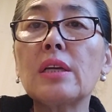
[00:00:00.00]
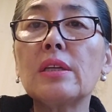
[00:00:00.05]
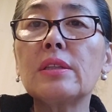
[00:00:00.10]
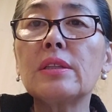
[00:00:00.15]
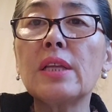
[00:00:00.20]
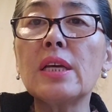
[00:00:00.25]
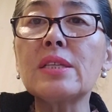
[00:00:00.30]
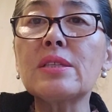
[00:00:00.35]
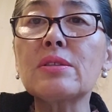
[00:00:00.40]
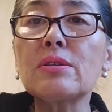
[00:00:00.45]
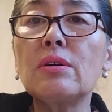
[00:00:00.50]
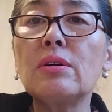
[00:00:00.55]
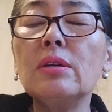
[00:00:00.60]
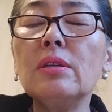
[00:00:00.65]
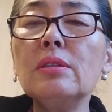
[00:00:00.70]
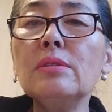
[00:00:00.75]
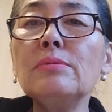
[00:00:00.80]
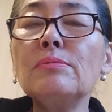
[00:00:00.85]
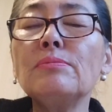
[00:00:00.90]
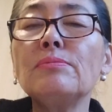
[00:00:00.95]
That's
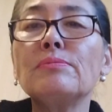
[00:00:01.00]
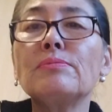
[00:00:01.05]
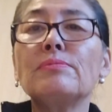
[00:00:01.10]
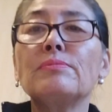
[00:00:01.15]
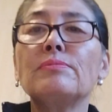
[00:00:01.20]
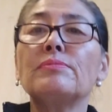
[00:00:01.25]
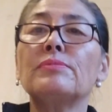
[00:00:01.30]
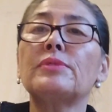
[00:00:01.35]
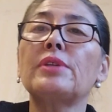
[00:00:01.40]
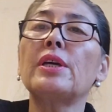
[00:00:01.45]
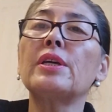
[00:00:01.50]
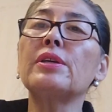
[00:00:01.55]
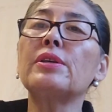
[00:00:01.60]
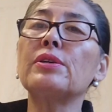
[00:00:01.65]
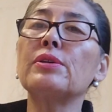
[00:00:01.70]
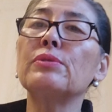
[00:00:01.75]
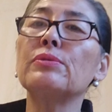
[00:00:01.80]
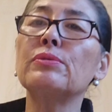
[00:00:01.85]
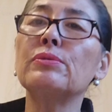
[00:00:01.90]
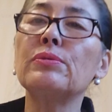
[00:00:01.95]
all. Thank
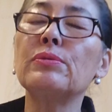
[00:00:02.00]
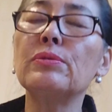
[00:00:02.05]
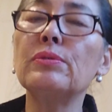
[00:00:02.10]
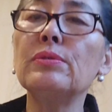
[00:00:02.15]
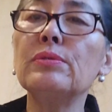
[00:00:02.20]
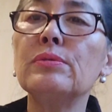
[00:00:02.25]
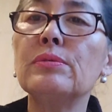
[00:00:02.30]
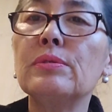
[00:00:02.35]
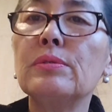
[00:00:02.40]
you.